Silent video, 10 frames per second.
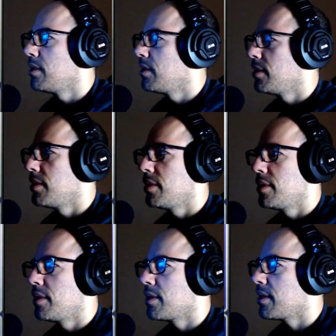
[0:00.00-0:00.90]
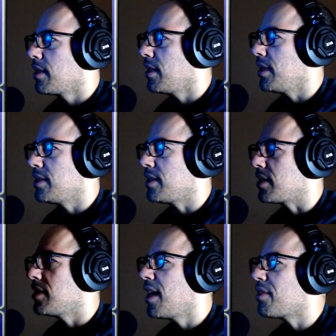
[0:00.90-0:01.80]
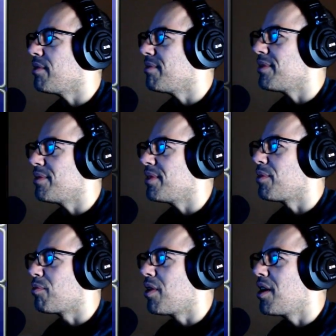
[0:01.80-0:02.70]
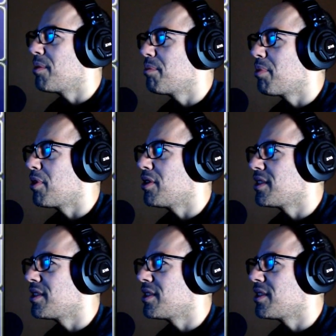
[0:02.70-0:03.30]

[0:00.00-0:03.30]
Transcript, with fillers: Golly sakes, not... the wrong person.